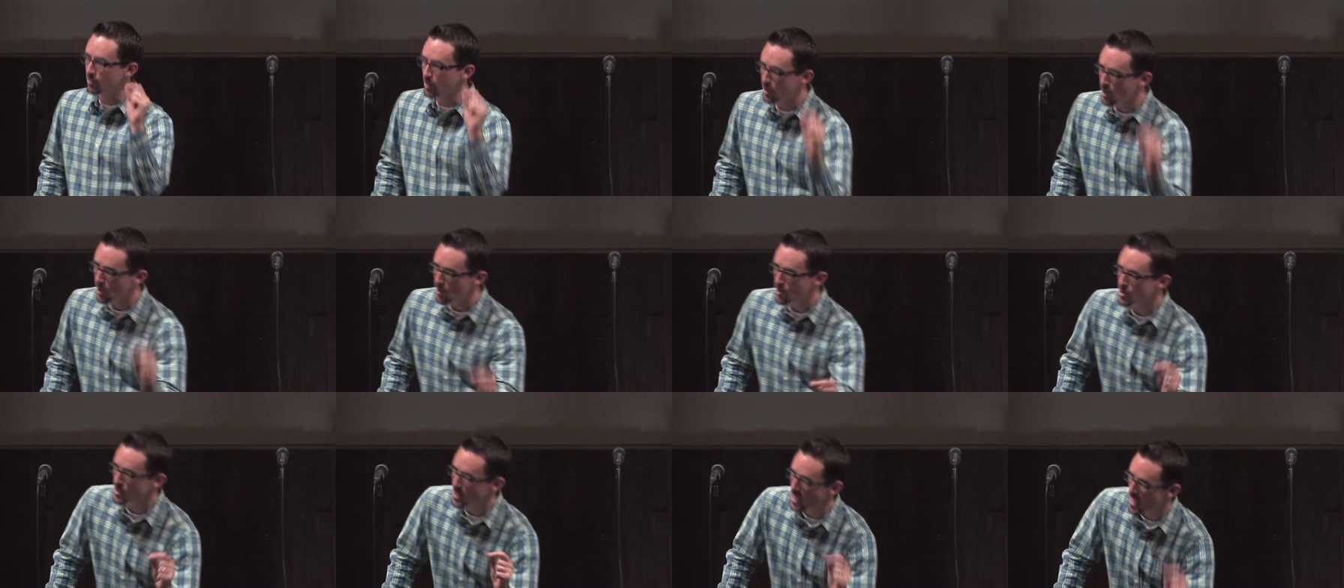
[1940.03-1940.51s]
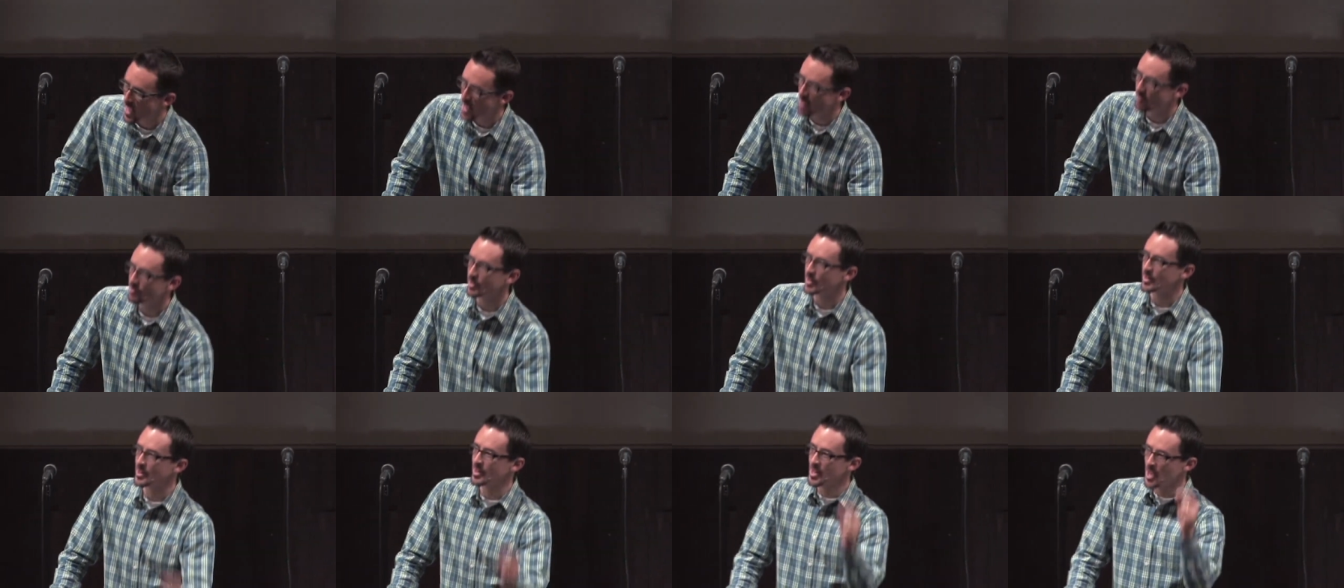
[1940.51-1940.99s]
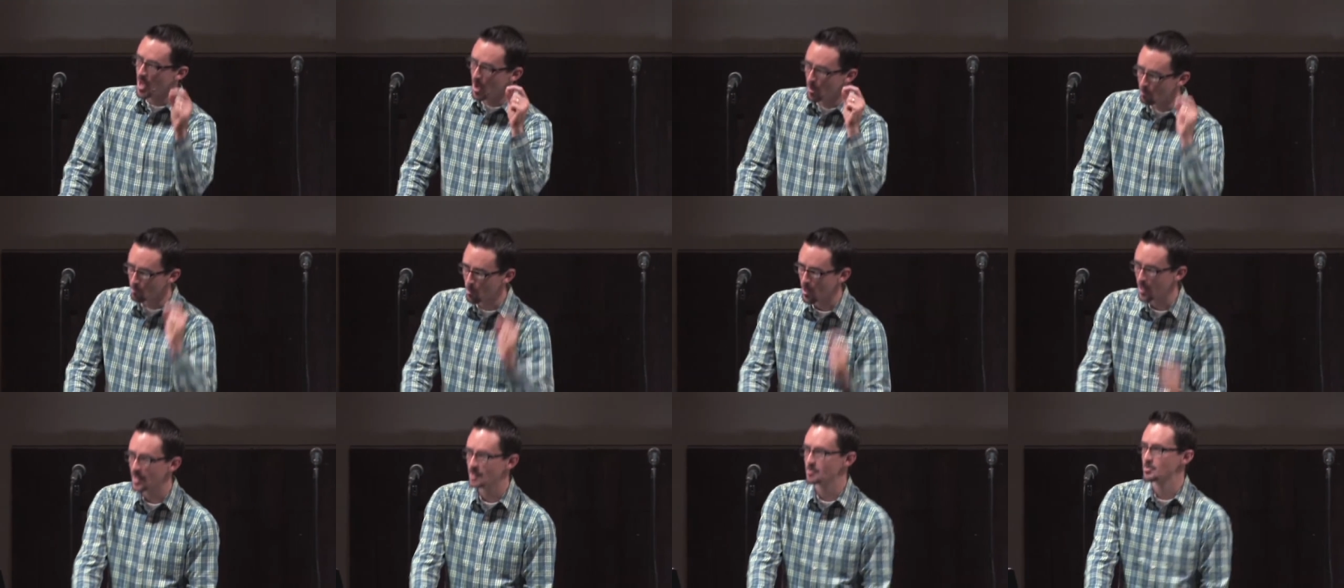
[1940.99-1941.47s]
he goes to heaven
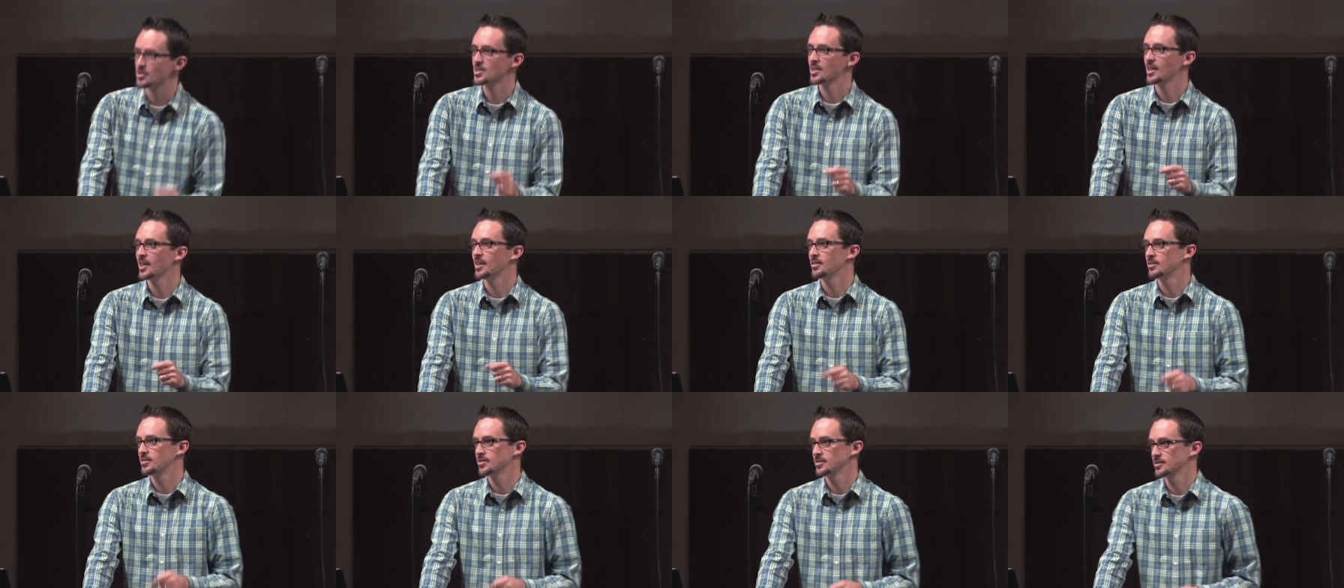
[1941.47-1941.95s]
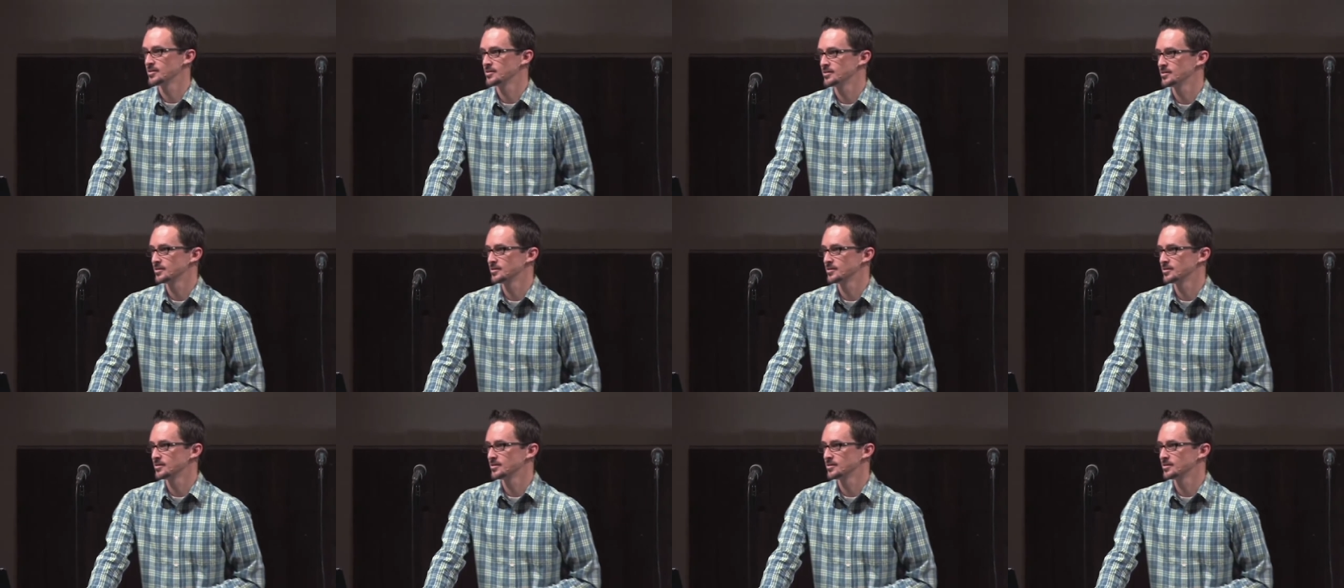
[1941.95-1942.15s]
by himself.